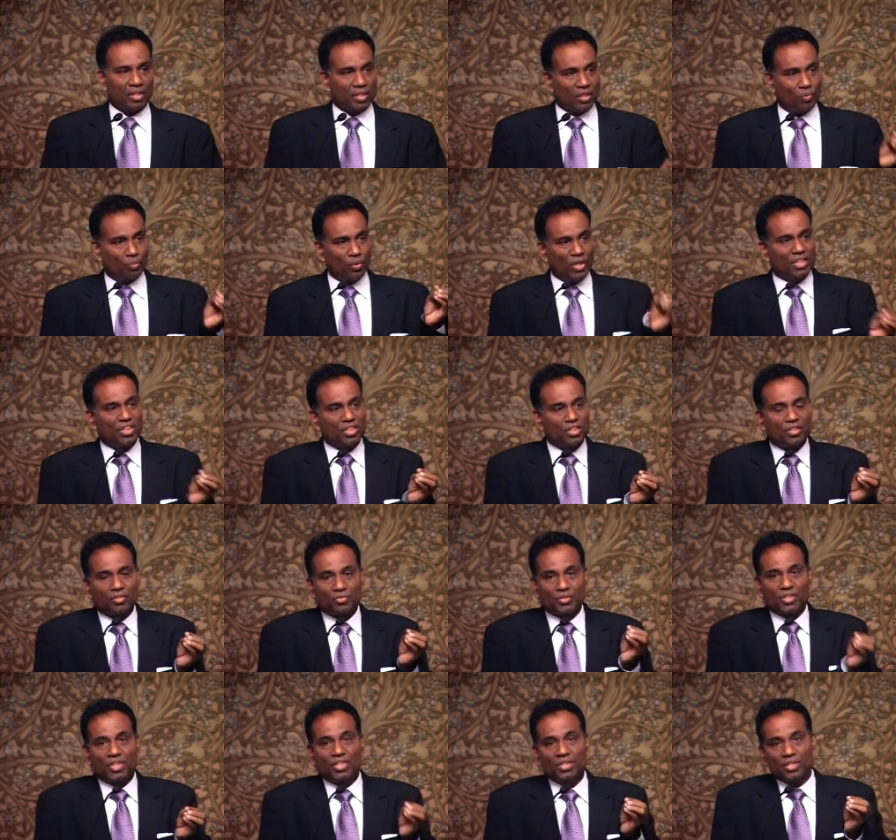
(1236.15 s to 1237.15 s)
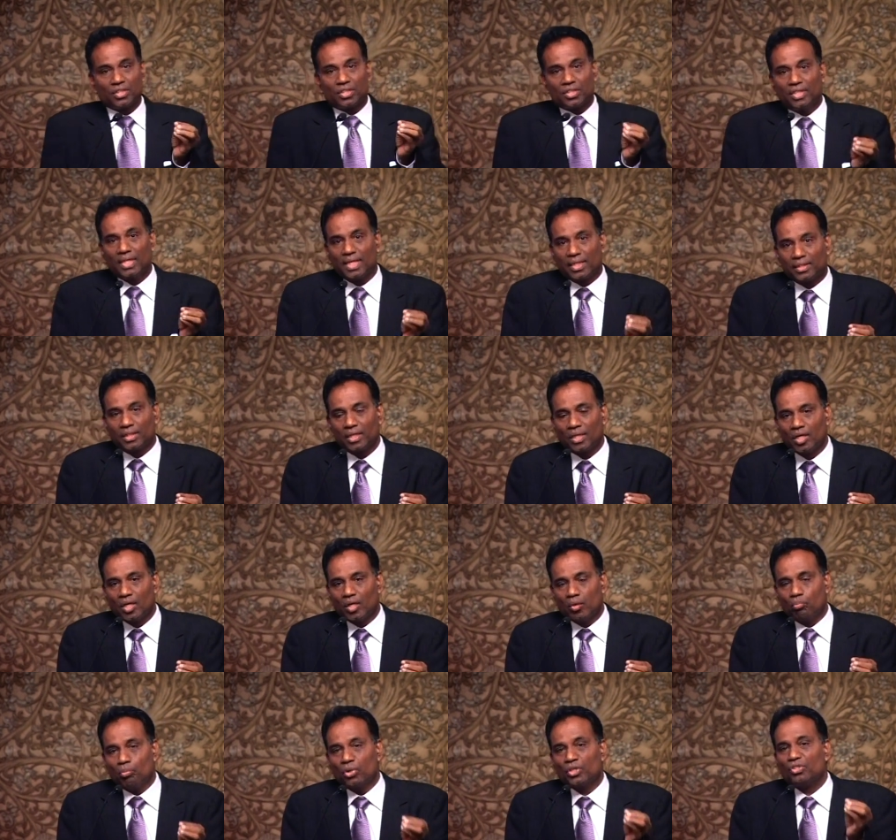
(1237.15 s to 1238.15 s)
the wages of sin is death
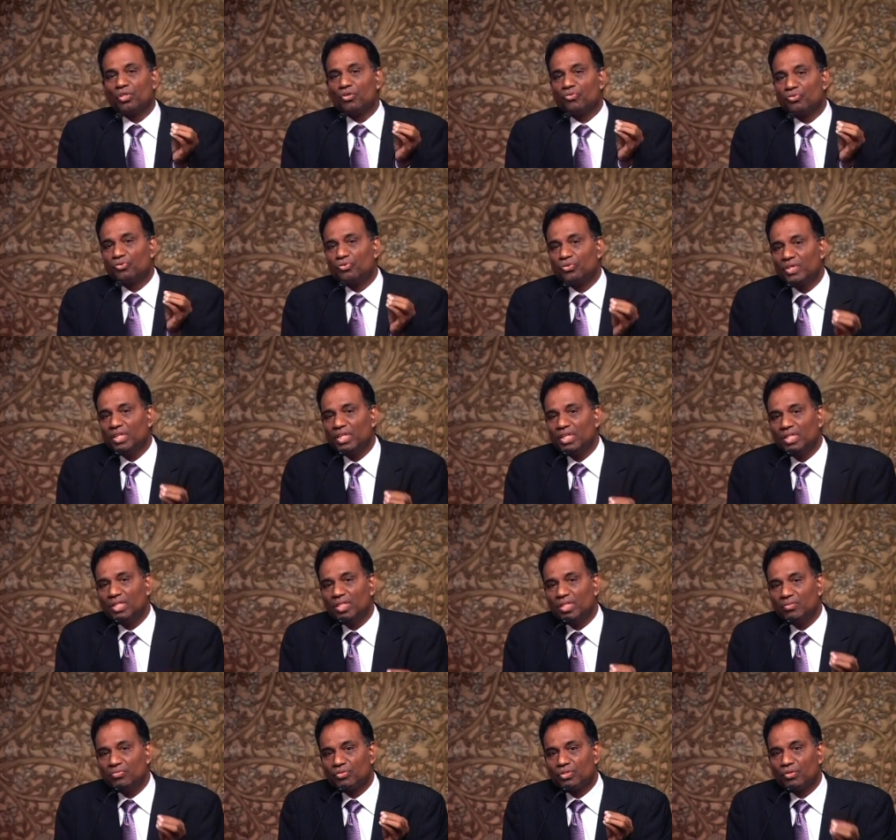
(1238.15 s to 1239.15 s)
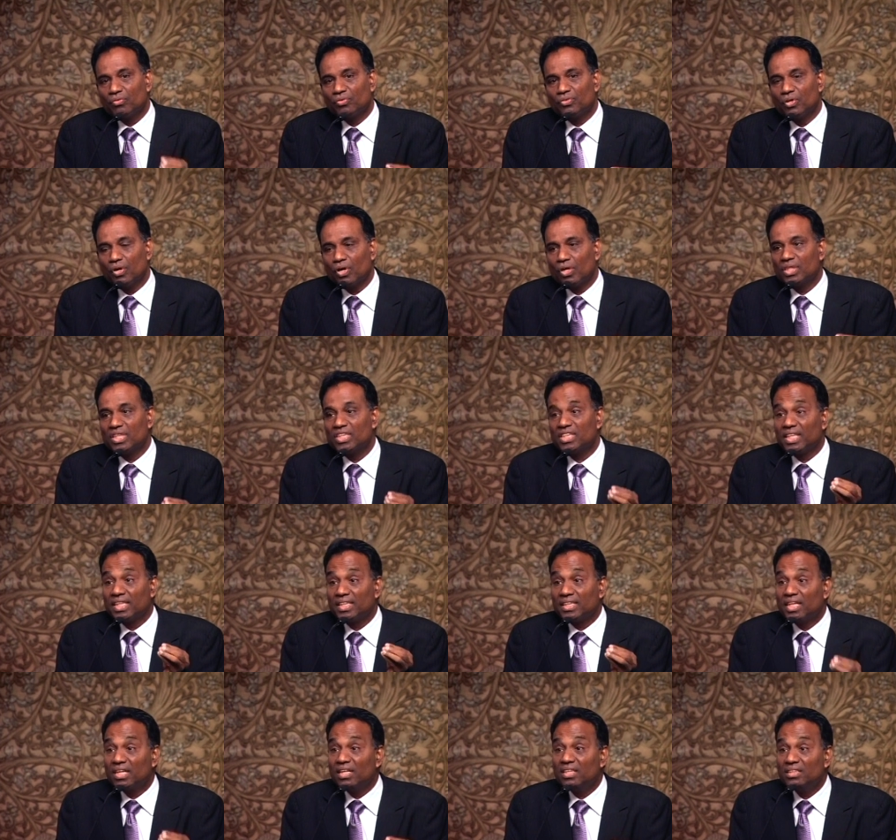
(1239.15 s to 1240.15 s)
but the free gift of God is
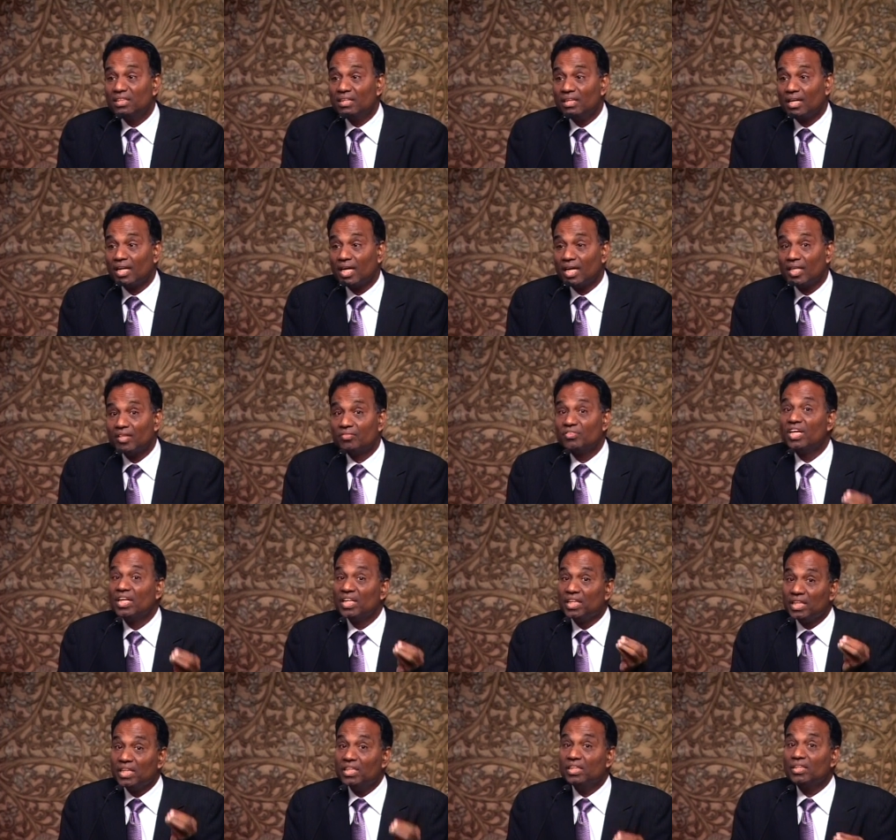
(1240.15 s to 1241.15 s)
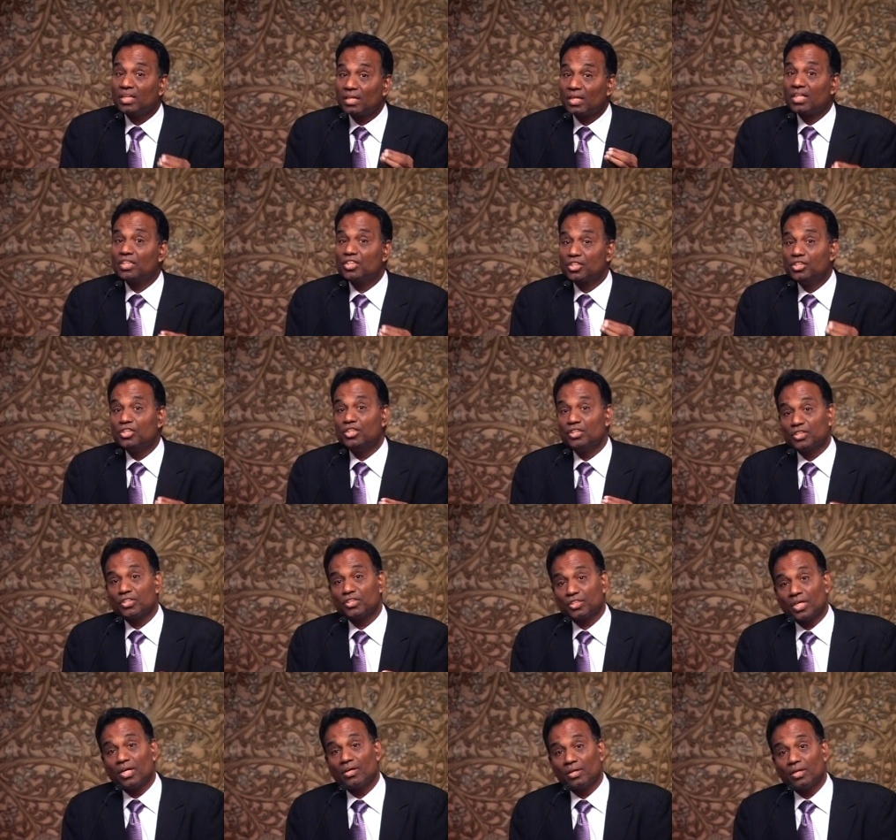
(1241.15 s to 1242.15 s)
eternal life in Christ
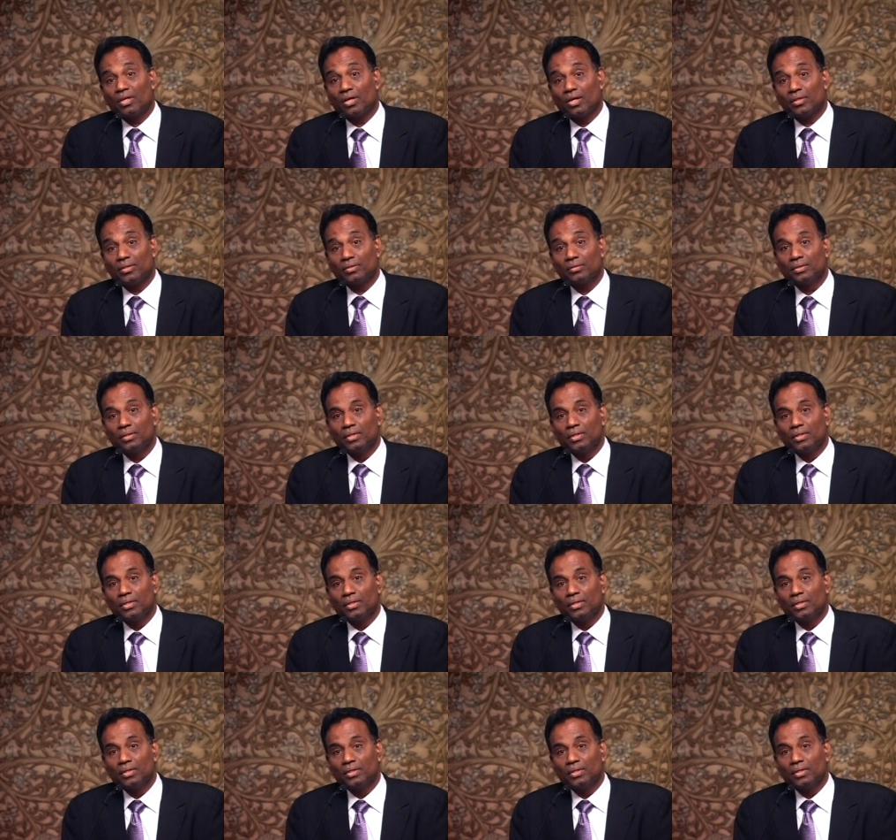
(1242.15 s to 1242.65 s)
Jesus our Lord